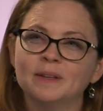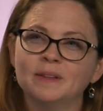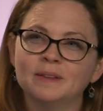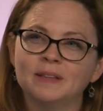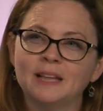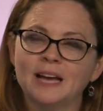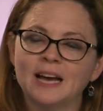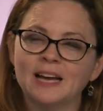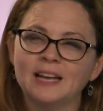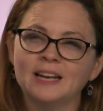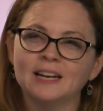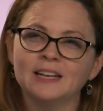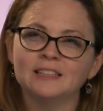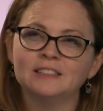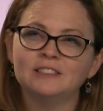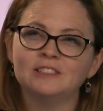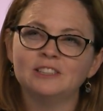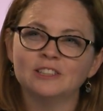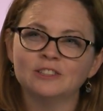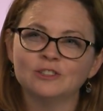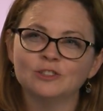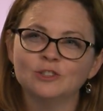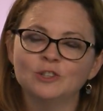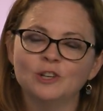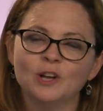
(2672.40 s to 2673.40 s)
That
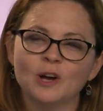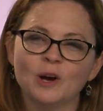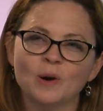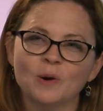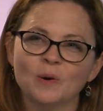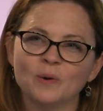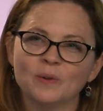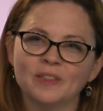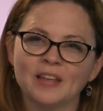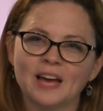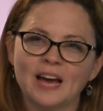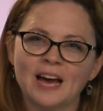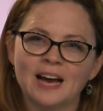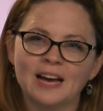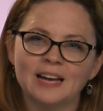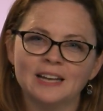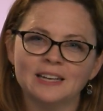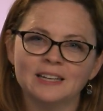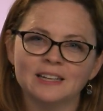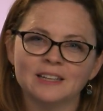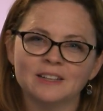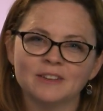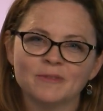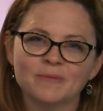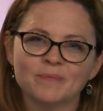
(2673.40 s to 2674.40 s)
just know
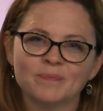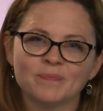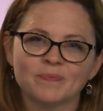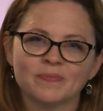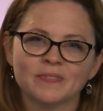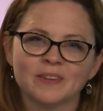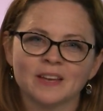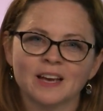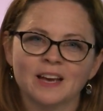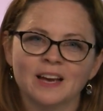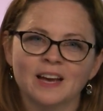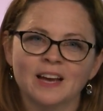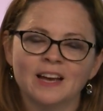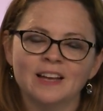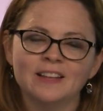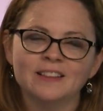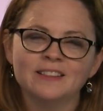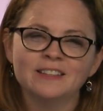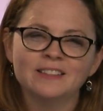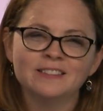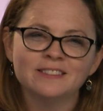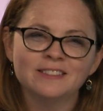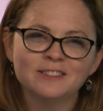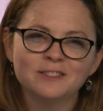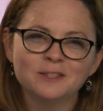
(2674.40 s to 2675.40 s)
that
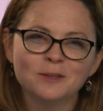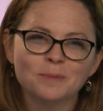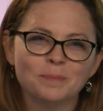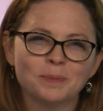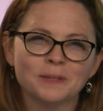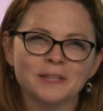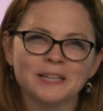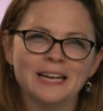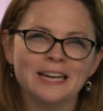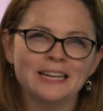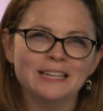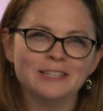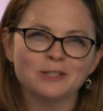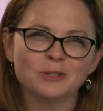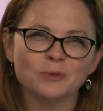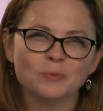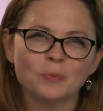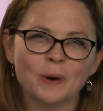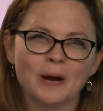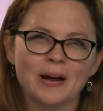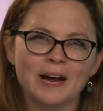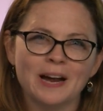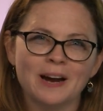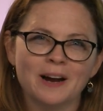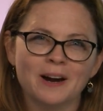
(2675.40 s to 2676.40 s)
this is a place
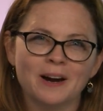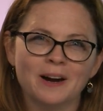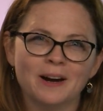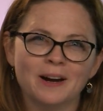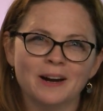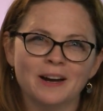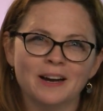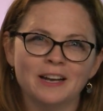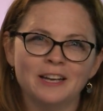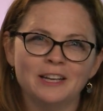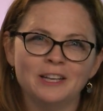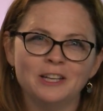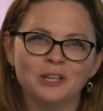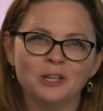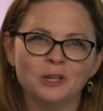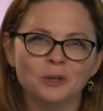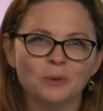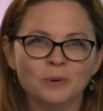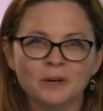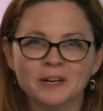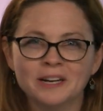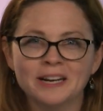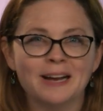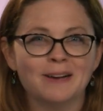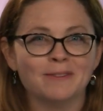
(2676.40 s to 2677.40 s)
where
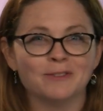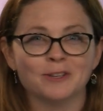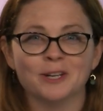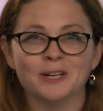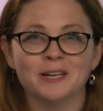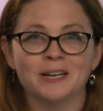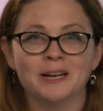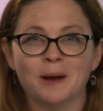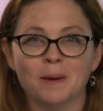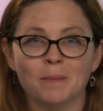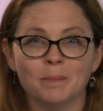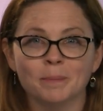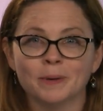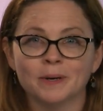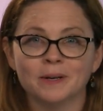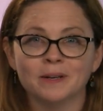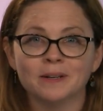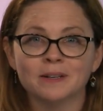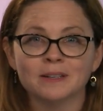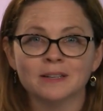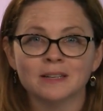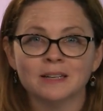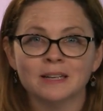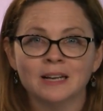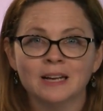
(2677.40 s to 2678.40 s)
you are never a number,
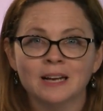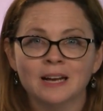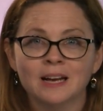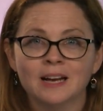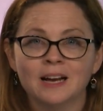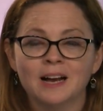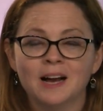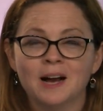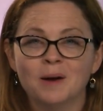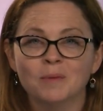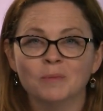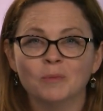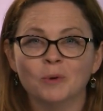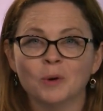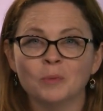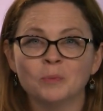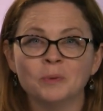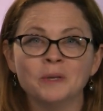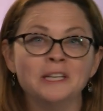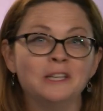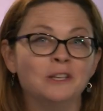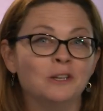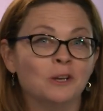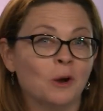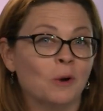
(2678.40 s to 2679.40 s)
where
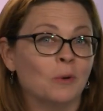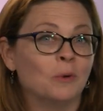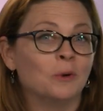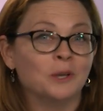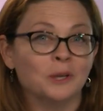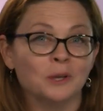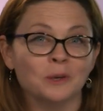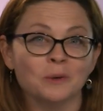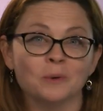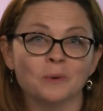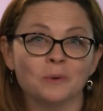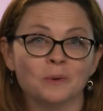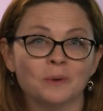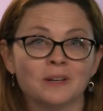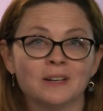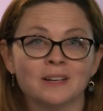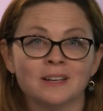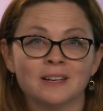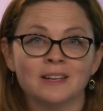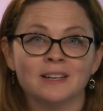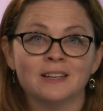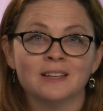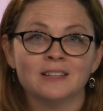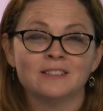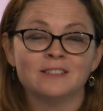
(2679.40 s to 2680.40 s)
we know you
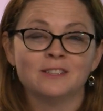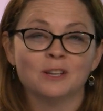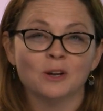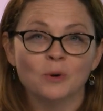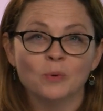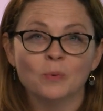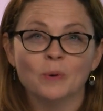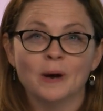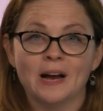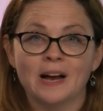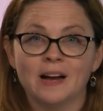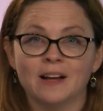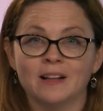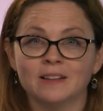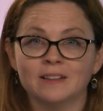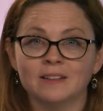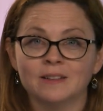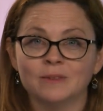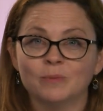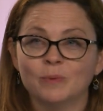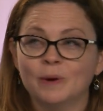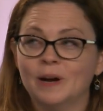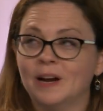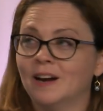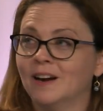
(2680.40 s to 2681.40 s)
so well,
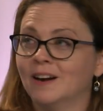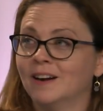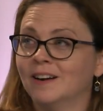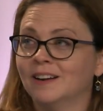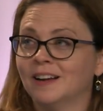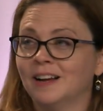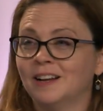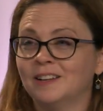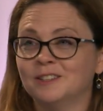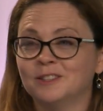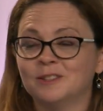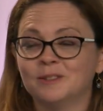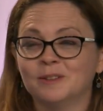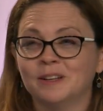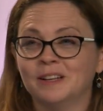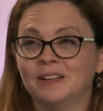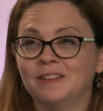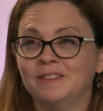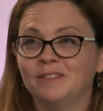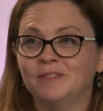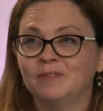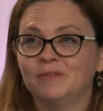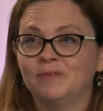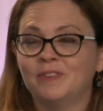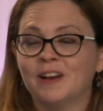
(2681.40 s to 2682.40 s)
where, as a
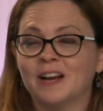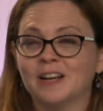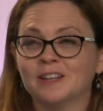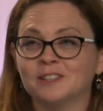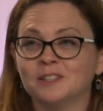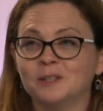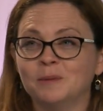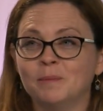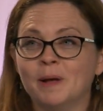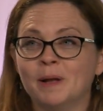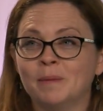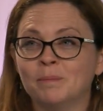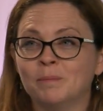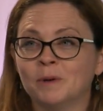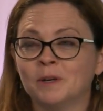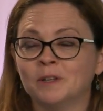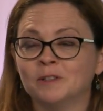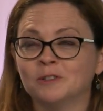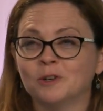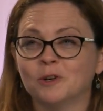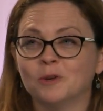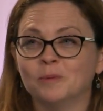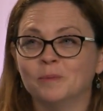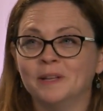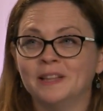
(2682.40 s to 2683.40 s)
faculty member
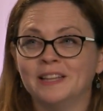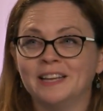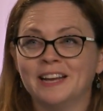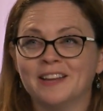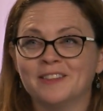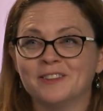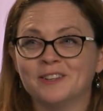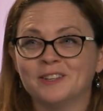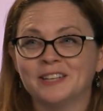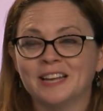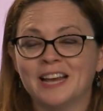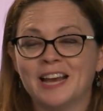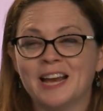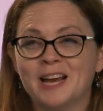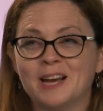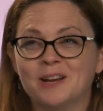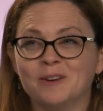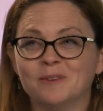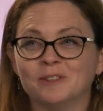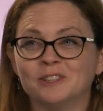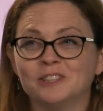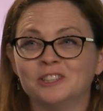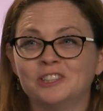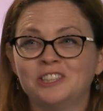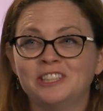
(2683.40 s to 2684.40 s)
told me the other day,
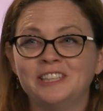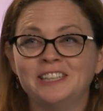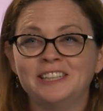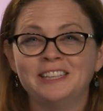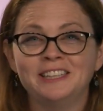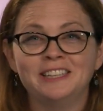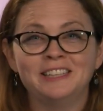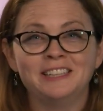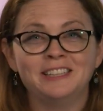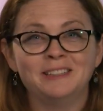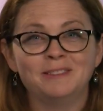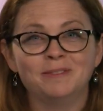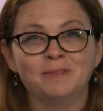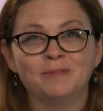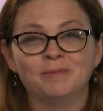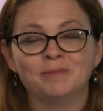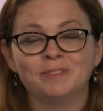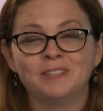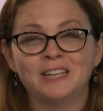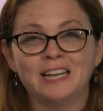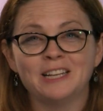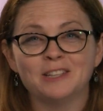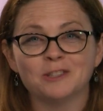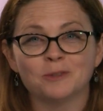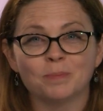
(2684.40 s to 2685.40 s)
where she
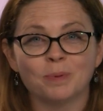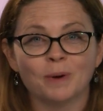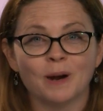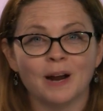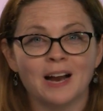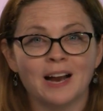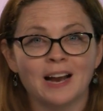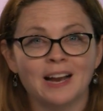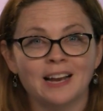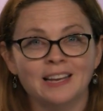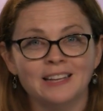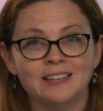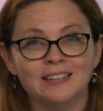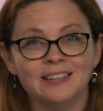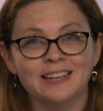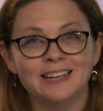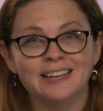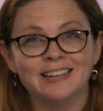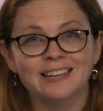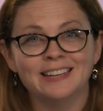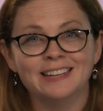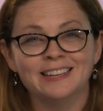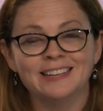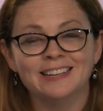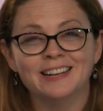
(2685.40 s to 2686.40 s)
takes pride
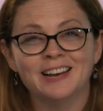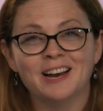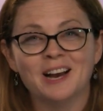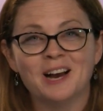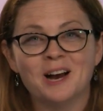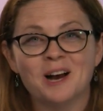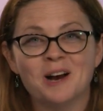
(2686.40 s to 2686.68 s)
in